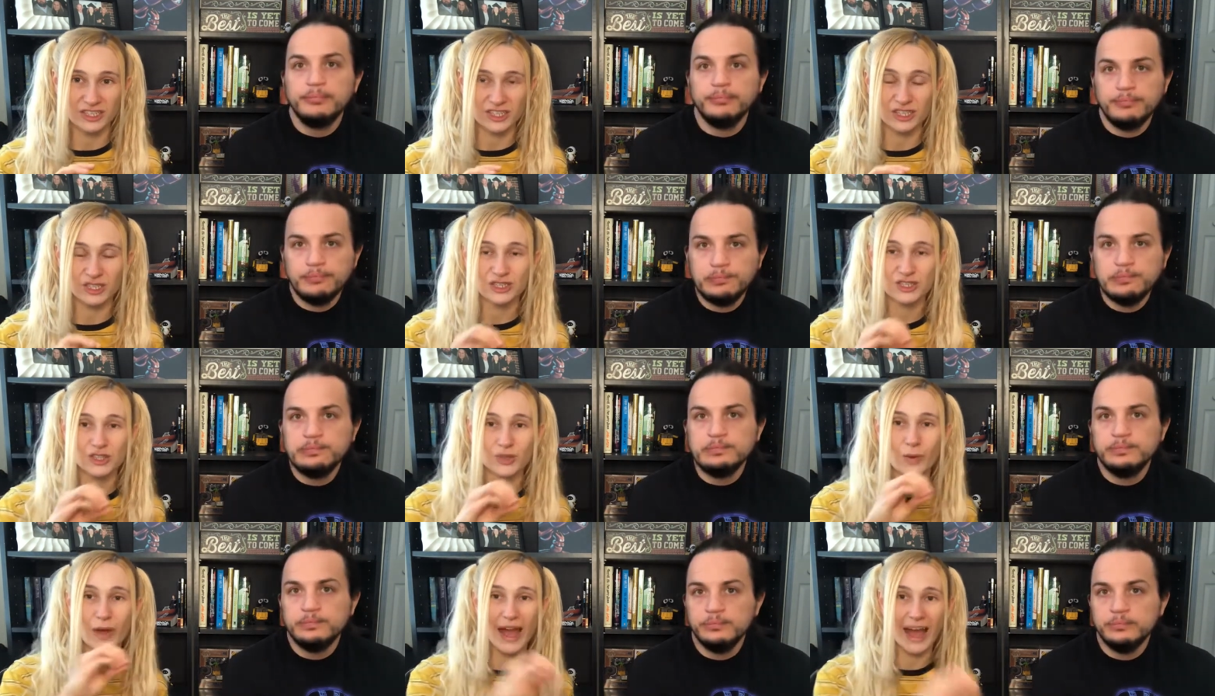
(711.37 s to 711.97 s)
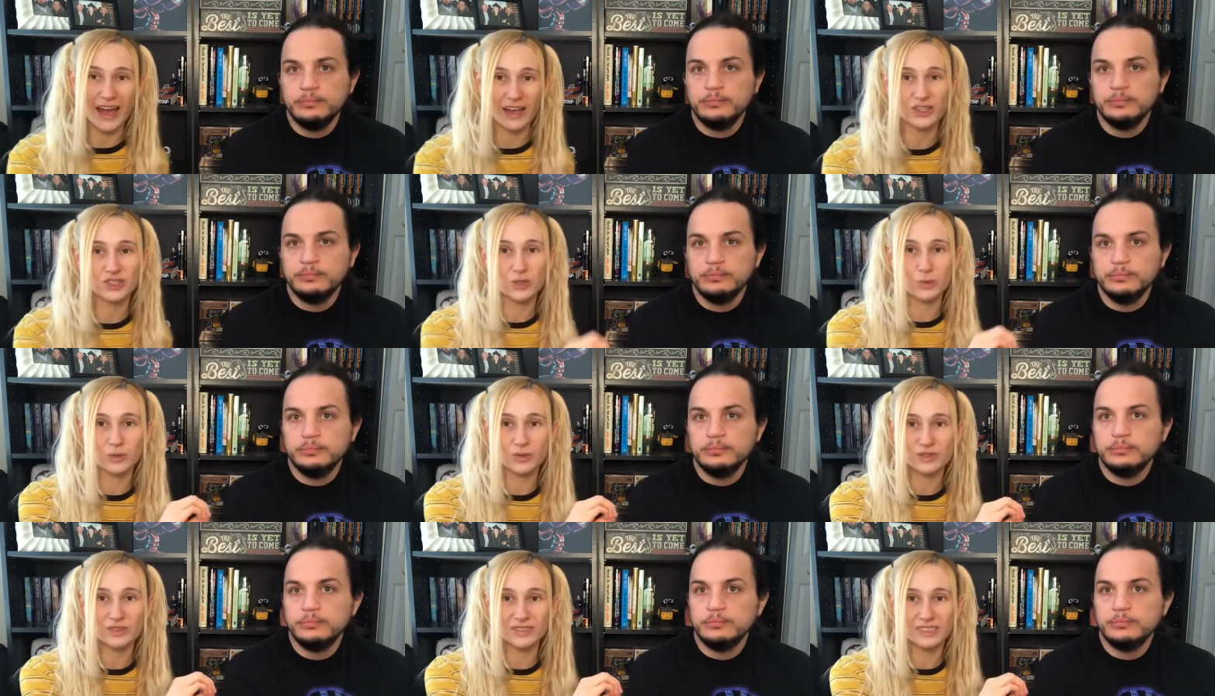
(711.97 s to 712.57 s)
Speaker 1: mm-hmm. to
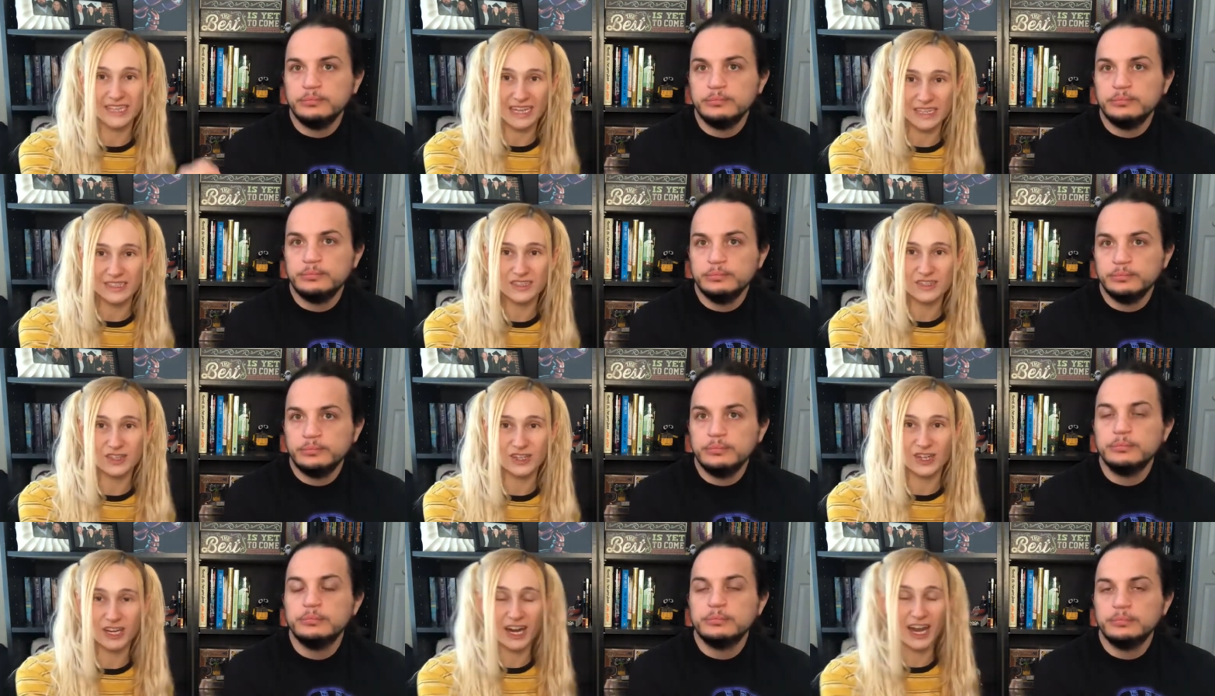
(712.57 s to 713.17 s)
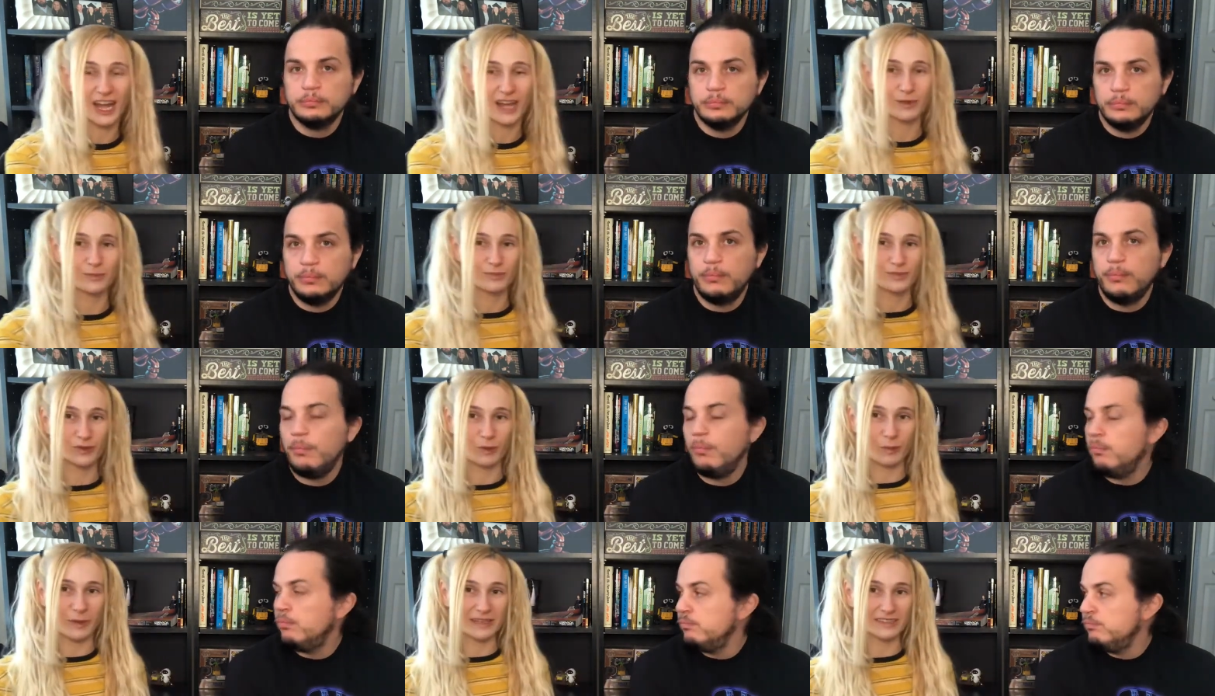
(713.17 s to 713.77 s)
actual dancer and
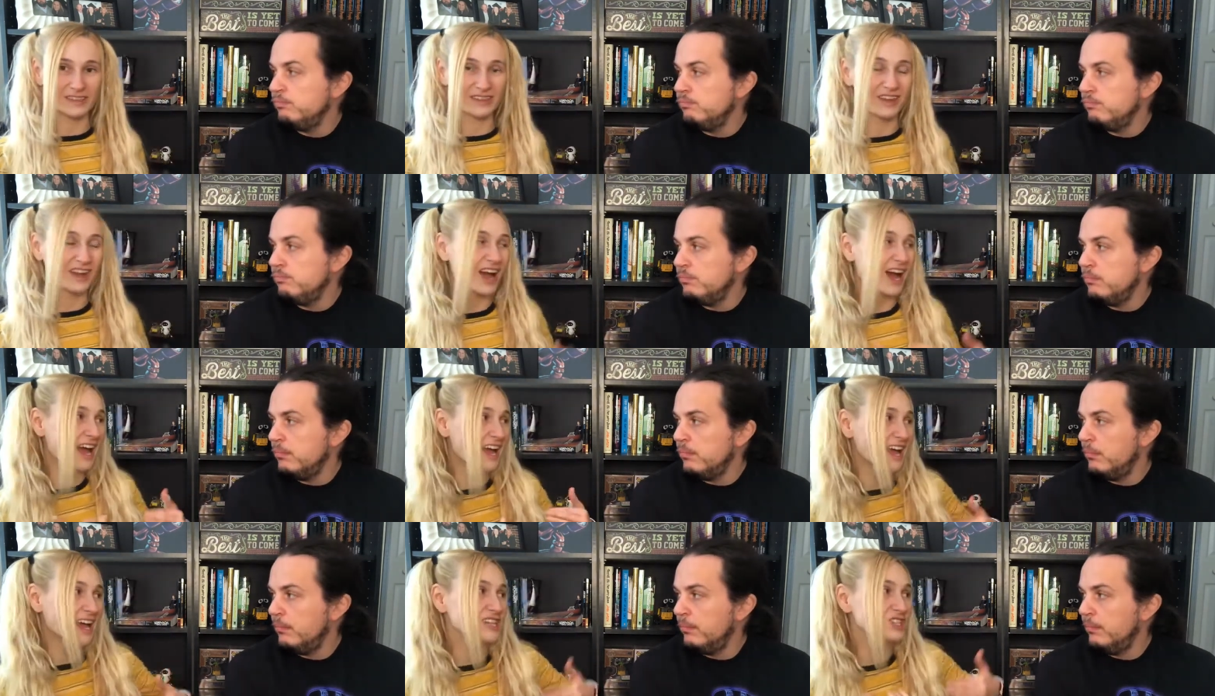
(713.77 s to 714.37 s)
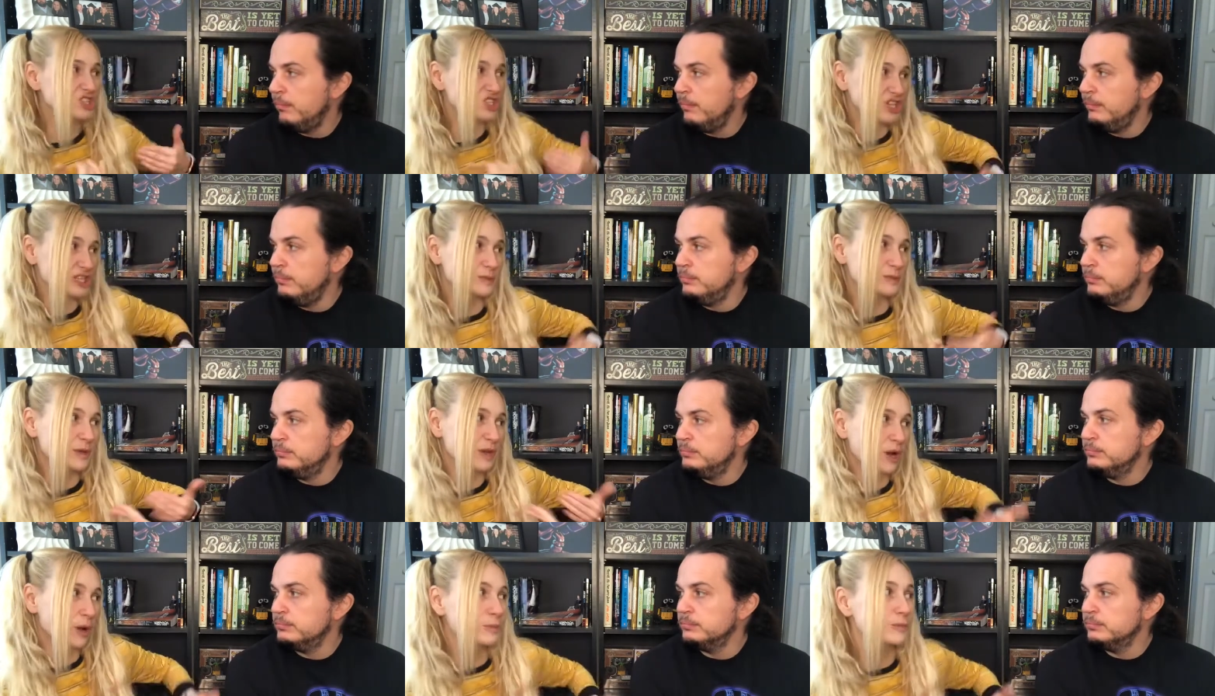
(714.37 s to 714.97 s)
so basically i had just
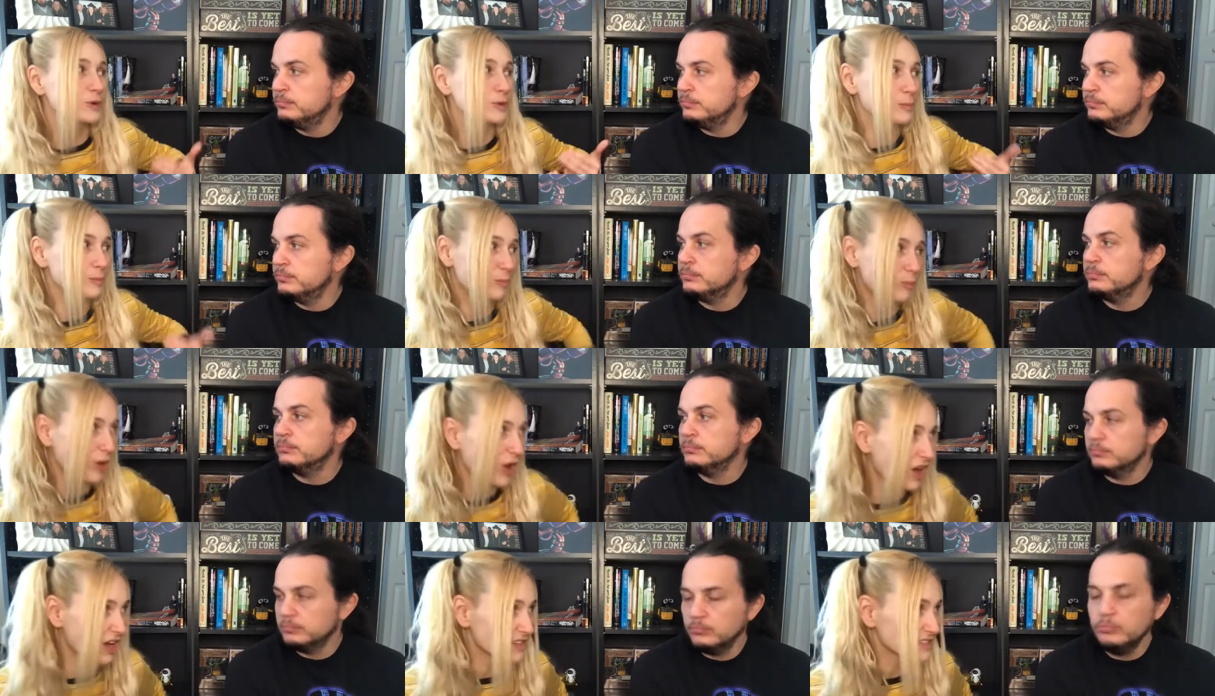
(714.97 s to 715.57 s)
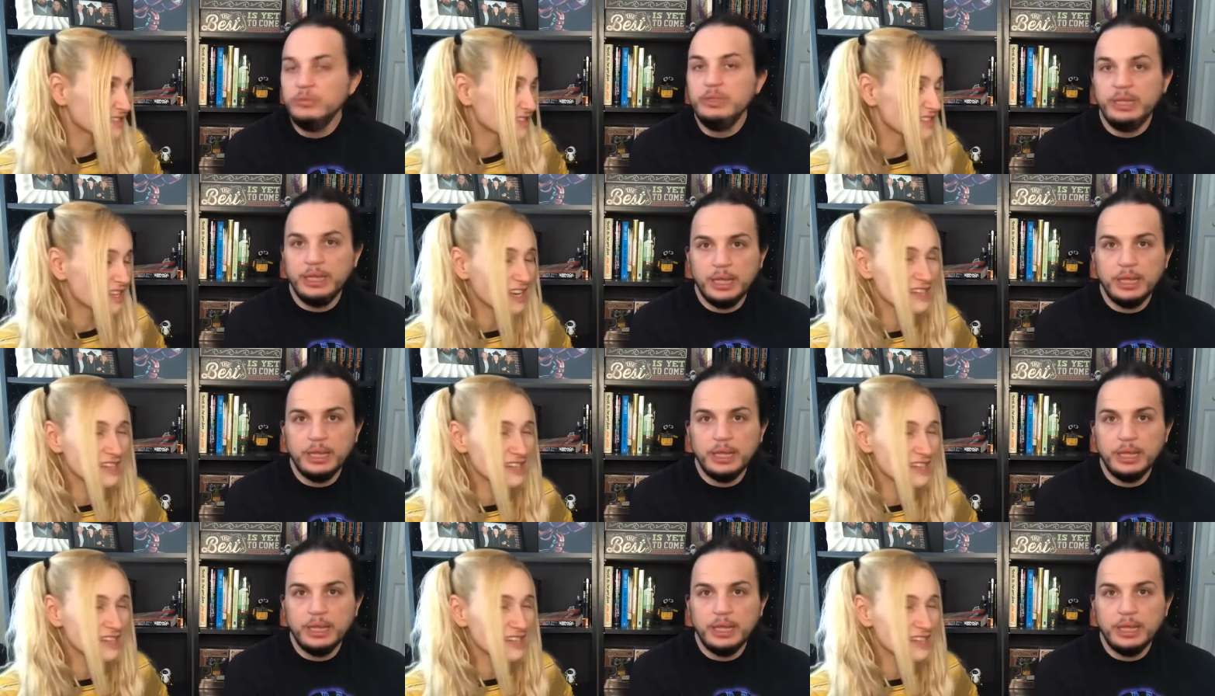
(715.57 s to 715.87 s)
become your boss yeah.